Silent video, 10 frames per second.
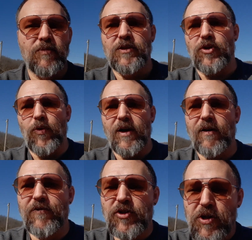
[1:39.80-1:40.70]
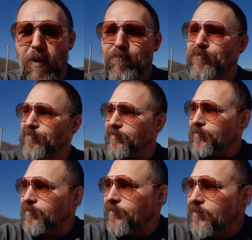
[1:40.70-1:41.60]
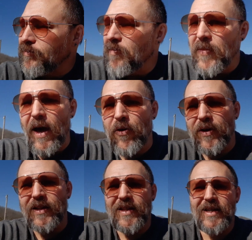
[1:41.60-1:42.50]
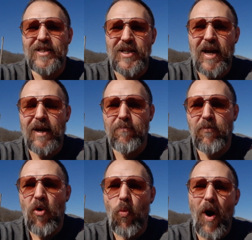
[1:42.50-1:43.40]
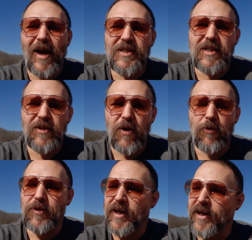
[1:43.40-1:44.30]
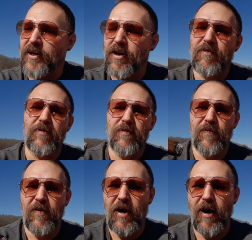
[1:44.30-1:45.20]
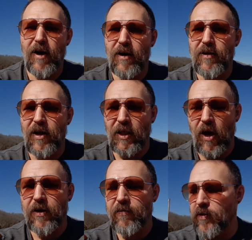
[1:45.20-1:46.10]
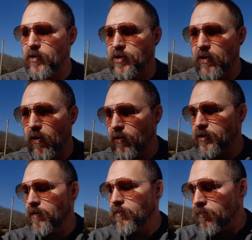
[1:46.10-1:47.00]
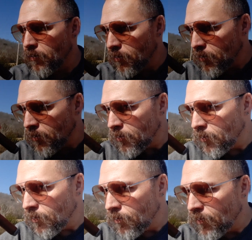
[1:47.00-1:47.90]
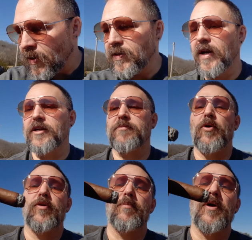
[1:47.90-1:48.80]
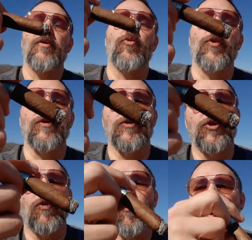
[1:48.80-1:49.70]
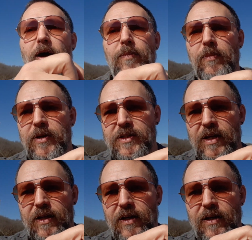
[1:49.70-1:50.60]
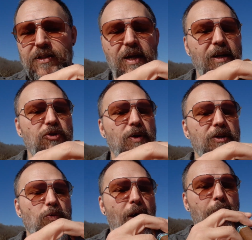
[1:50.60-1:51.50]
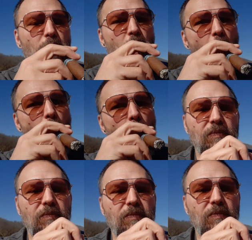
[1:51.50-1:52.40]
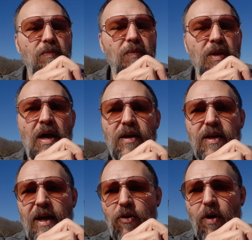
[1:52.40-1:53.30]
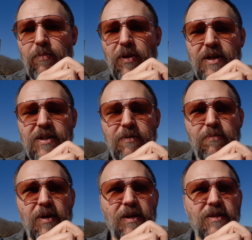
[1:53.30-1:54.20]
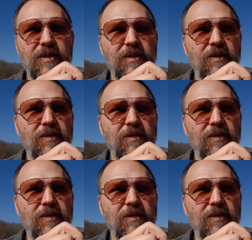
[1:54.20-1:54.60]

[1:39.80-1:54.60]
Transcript: So right off the jump, I don't get that same waxy note that I get off of a lot of other cigars that I smoke. I'm not real sure why. Maybe it's that San Andreas wrapper. Can't quite place it, but it's